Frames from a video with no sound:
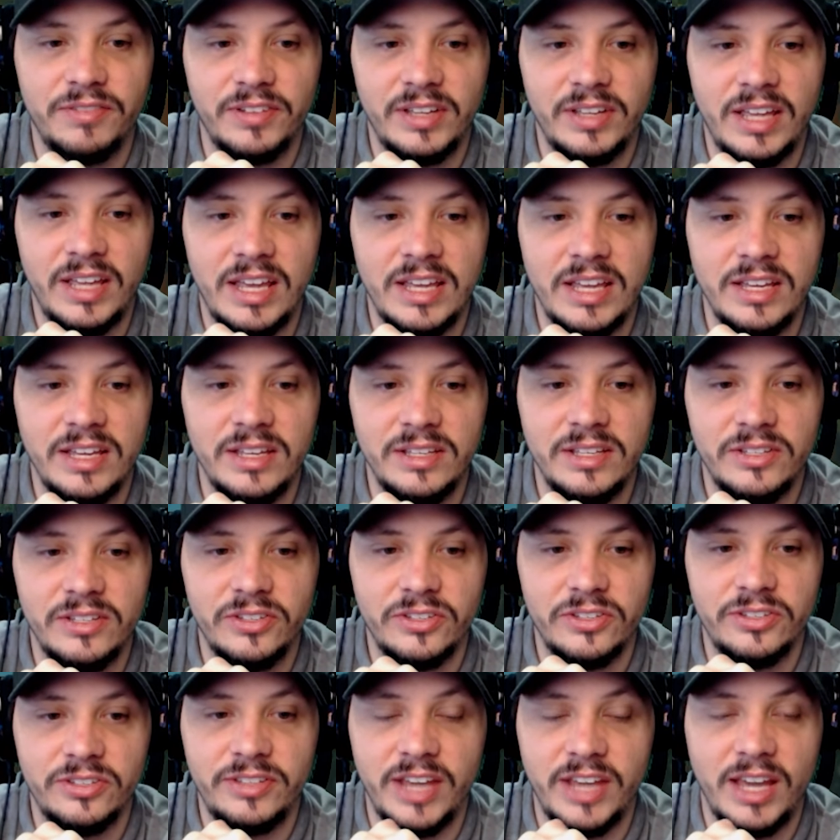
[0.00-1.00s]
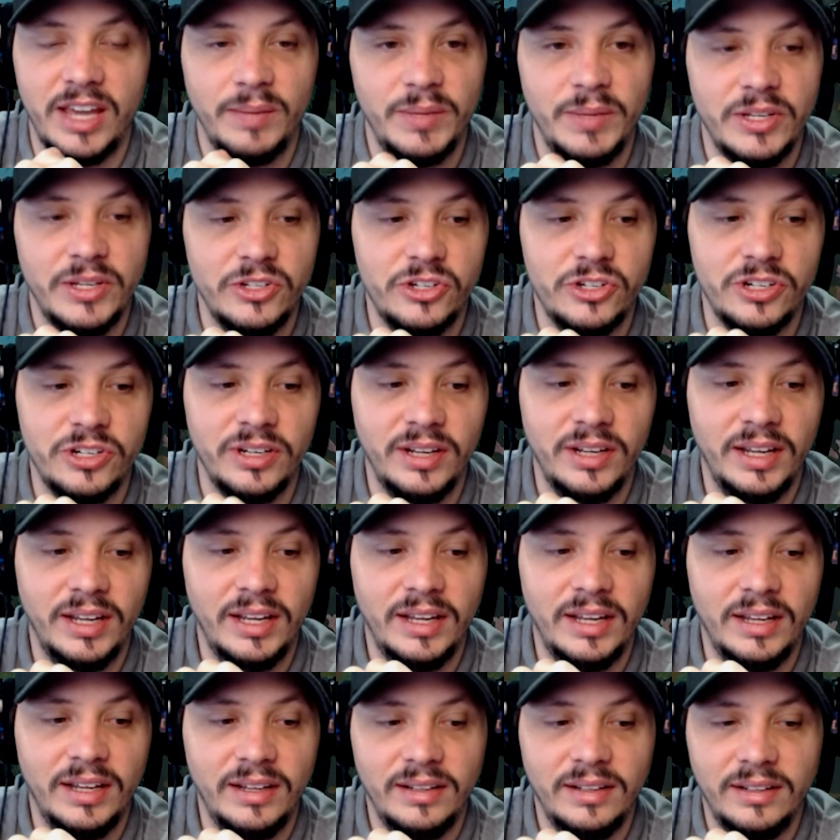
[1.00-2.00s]
his damage.
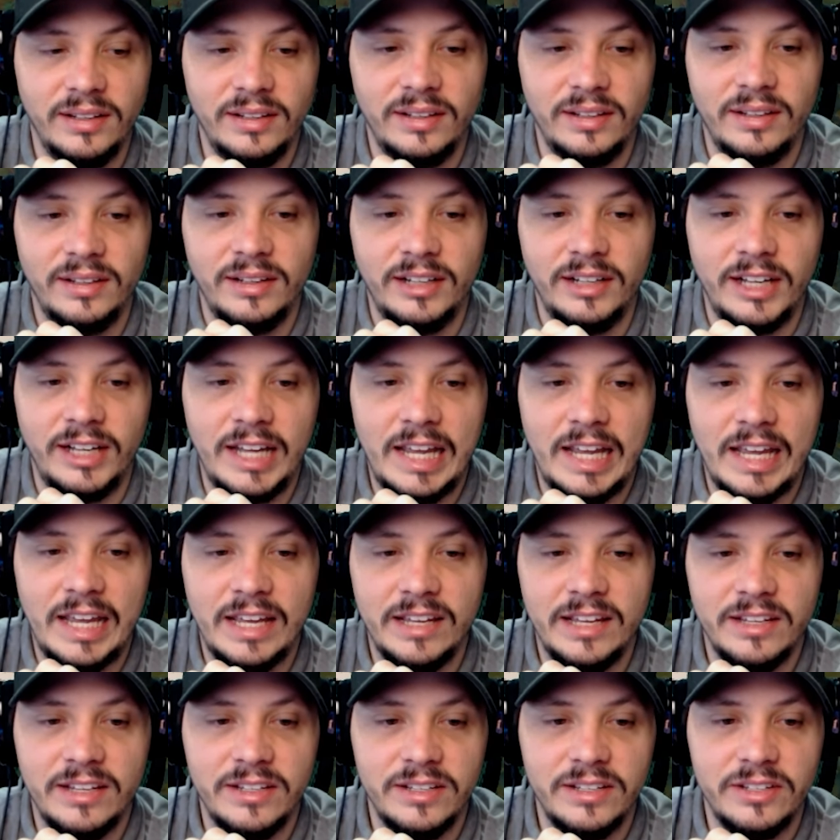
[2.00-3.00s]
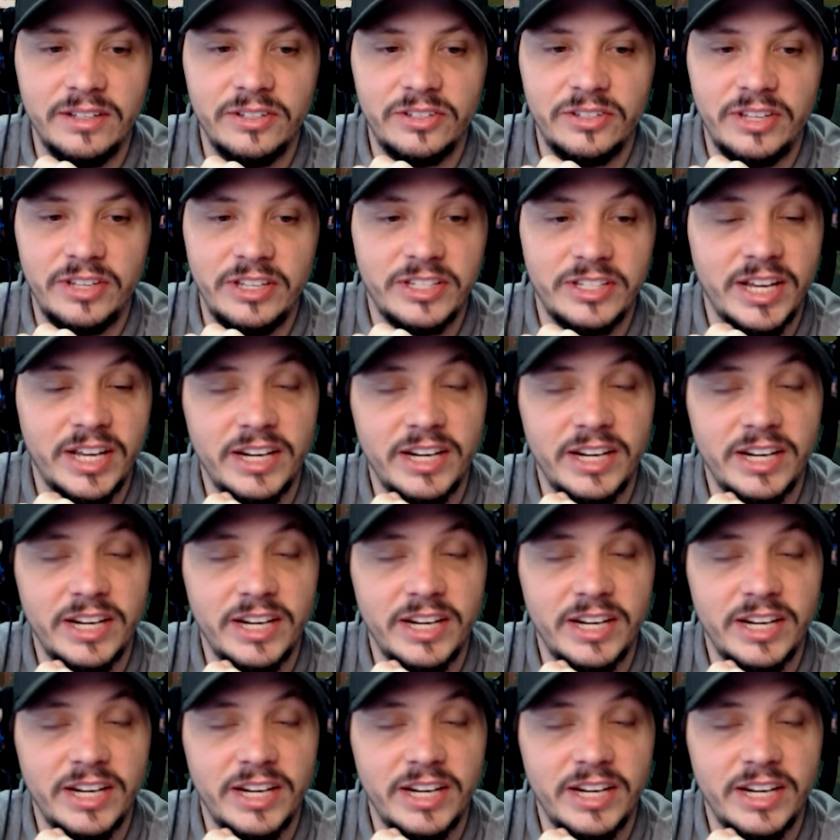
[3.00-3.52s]
is he's got a